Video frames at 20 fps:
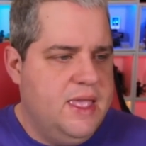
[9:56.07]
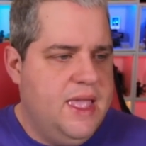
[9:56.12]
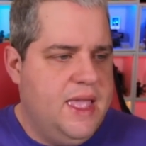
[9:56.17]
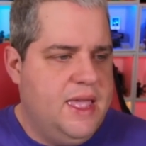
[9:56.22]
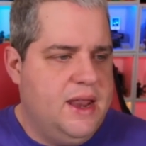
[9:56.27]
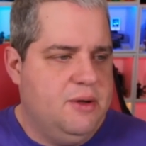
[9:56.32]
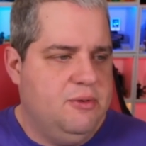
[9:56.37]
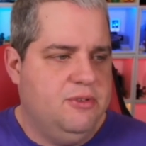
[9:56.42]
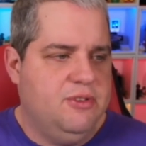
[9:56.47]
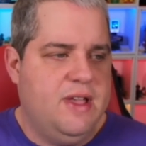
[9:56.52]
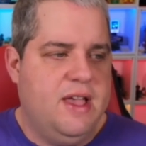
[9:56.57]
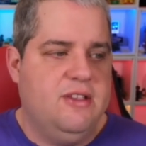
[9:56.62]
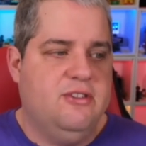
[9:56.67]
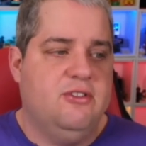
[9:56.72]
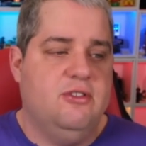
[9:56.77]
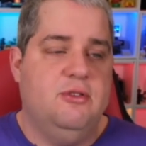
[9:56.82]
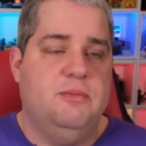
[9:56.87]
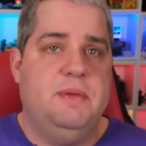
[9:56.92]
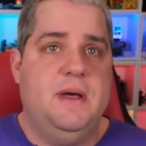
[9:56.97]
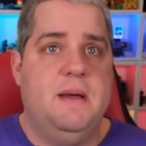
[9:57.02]
And it was
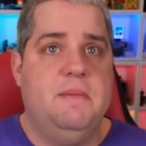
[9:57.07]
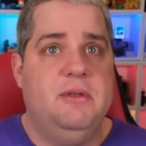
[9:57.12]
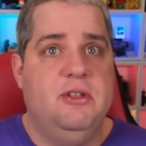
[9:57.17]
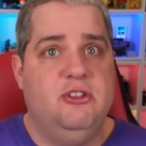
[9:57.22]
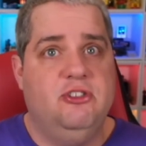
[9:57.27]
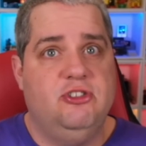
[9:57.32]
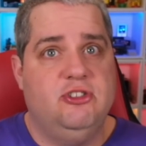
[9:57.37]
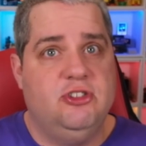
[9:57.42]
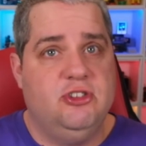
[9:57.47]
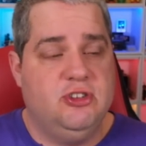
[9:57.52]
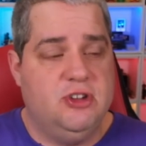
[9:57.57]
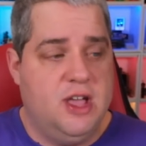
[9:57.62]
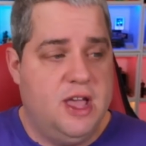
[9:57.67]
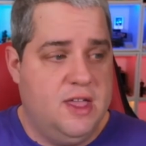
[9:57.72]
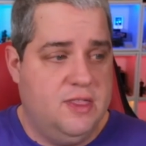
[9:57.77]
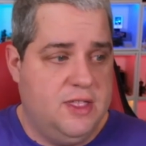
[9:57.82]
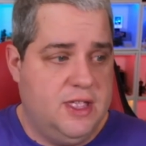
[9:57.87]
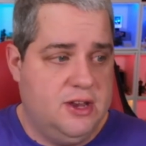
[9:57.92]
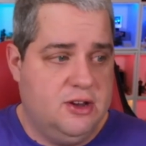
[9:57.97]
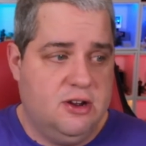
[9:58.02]
also published
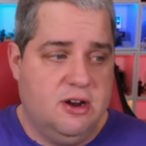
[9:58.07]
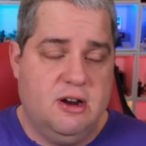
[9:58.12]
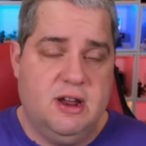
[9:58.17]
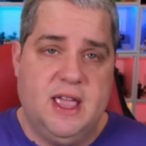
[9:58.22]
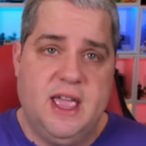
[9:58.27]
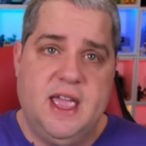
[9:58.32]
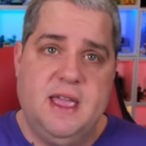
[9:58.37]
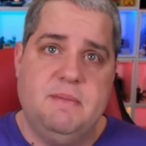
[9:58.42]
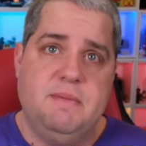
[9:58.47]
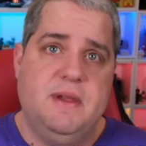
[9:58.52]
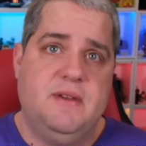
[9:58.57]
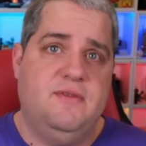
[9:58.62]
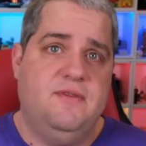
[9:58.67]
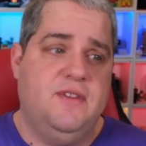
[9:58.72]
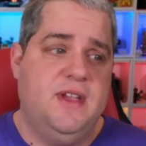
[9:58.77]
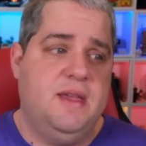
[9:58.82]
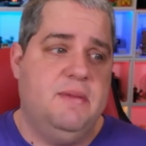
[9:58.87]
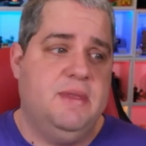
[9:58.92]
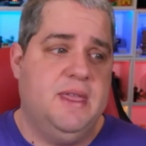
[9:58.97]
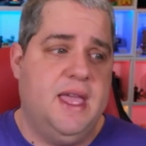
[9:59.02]
on the Atari 8-bit
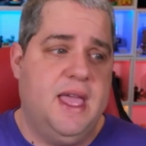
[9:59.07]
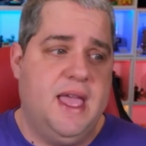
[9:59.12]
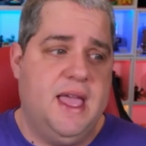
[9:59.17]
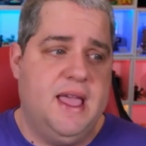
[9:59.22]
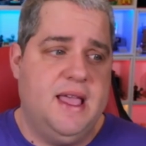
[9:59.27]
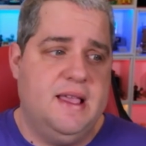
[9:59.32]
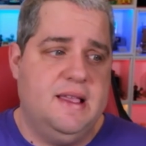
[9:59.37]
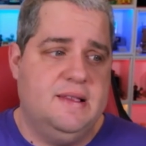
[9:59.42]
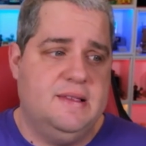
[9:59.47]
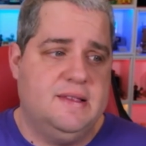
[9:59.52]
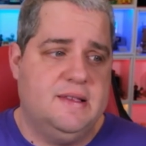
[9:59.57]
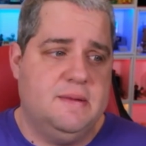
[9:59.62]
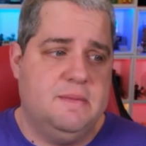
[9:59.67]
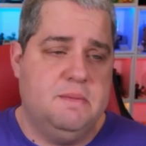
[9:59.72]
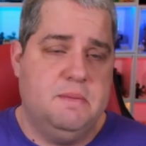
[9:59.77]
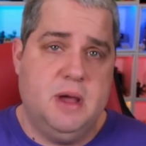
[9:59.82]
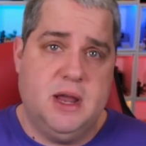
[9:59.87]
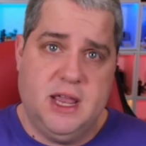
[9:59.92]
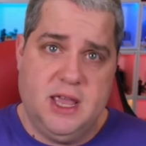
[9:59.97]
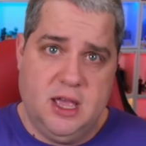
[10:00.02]
family as
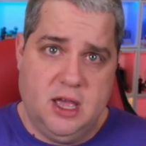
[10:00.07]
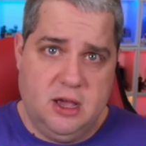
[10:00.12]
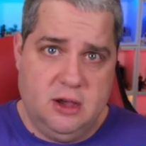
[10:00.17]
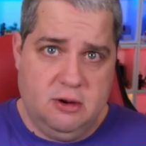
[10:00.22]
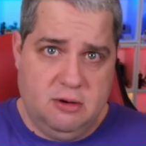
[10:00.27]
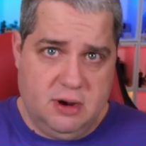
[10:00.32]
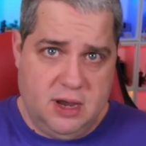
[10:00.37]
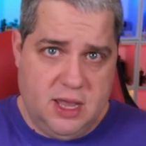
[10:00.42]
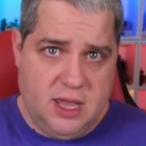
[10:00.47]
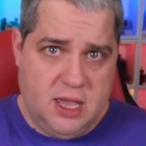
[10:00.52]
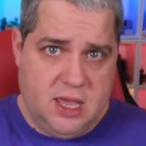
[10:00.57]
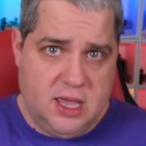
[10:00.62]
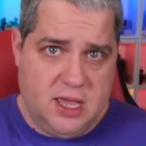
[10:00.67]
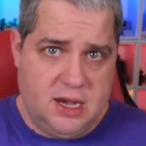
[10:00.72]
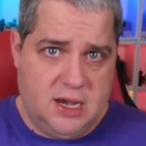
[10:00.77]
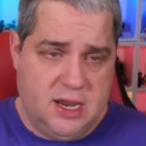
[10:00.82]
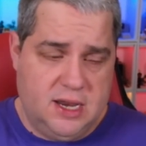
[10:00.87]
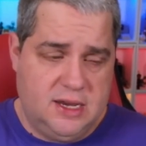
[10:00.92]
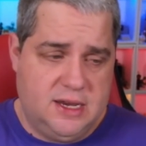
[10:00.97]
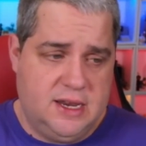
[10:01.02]
Money Hungry
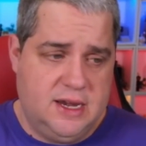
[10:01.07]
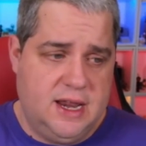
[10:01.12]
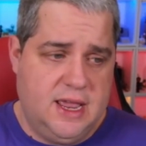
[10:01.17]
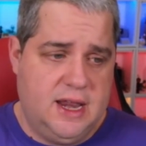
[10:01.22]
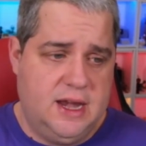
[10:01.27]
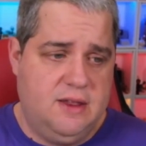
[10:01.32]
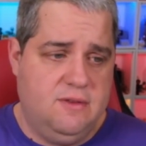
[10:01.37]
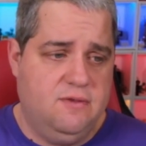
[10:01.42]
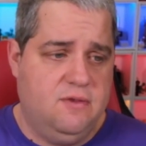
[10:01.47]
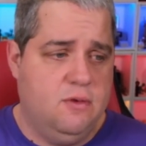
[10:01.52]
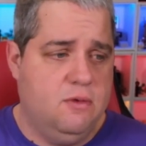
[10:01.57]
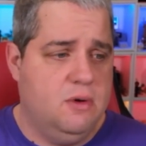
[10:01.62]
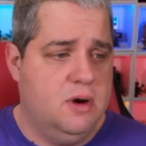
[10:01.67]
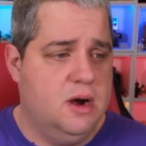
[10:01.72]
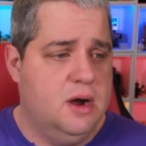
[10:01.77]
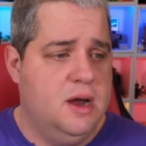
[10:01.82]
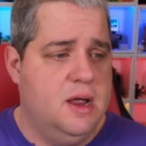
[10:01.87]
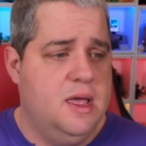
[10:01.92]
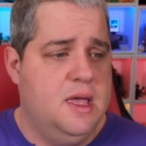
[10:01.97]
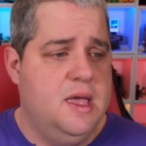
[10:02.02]
in
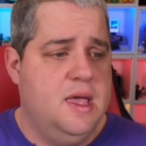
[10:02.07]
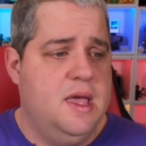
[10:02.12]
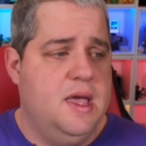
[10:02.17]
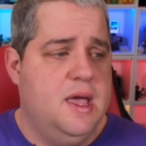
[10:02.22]
1984.